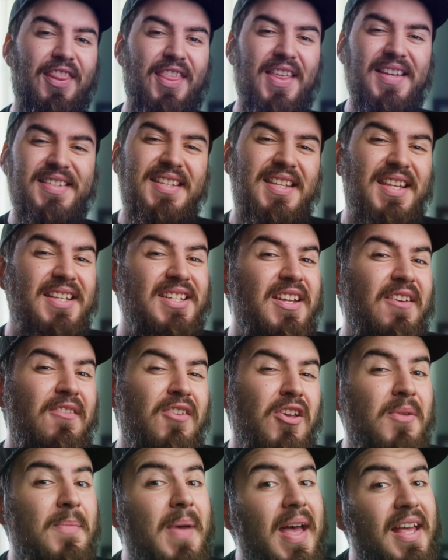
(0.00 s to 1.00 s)
This is the
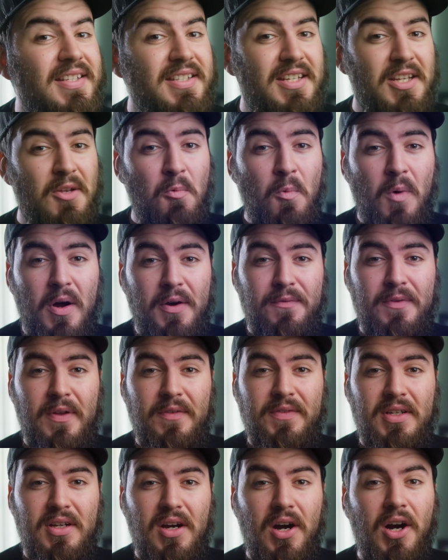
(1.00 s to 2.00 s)
GVM SD
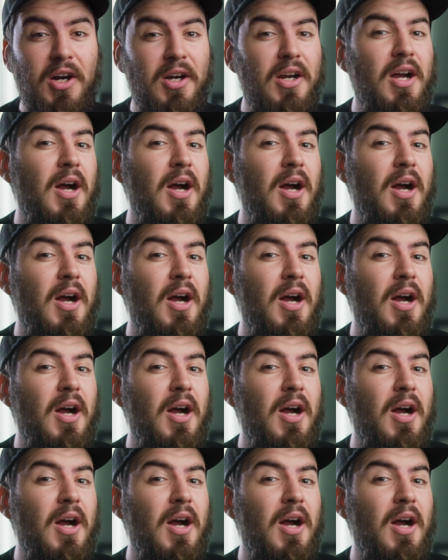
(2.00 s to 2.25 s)
150R,